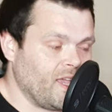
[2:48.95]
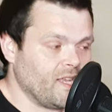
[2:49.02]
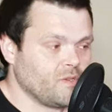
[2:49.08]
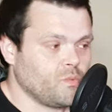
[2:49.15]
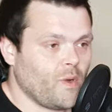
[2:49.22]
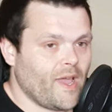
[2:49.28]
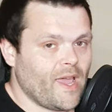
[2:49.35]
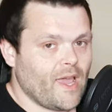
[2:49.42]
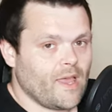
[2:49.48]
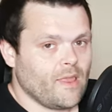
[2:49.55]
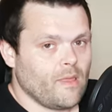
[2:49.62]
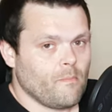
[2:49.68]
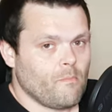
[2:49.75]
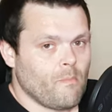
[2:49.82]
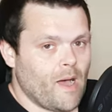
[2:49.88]
That's where
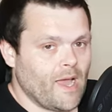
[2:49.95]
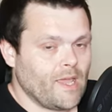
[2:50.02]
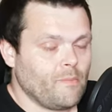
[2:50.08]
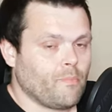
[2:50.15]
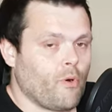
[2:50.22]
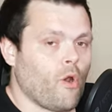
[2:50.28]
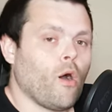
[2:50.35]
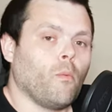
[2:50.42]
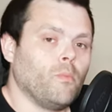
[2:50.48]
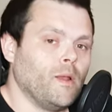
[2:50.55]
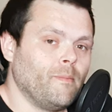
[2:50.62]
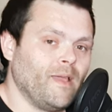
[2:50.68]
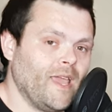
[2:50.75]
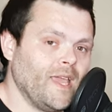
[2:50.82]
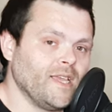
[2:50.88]
my
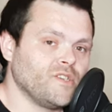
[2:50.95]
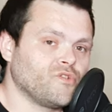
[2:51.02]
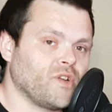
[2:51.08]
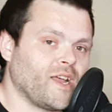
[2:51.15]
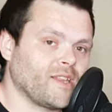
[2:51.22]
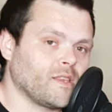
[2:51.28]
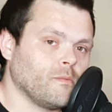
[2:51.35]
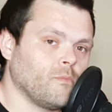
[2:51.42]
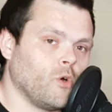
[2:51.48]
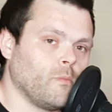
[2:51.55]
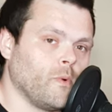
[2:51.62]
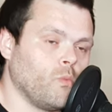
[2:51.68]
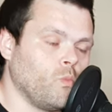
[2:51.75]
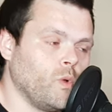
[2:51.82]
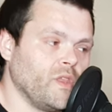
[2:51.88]
problem is at the
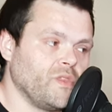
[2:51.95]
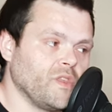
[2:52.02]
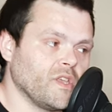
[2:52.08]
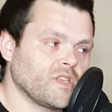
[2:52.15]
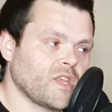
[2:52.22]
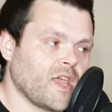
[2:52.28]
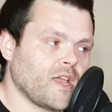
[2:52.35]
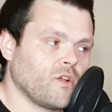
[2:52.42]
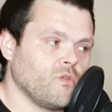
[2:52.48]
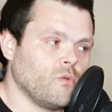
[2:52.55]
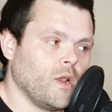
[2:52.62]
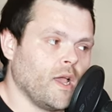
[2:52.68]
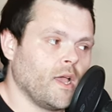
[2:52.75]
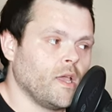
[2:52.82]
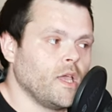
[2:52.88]
moment with this air
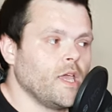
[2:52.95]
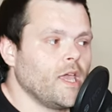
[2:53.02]
cooler.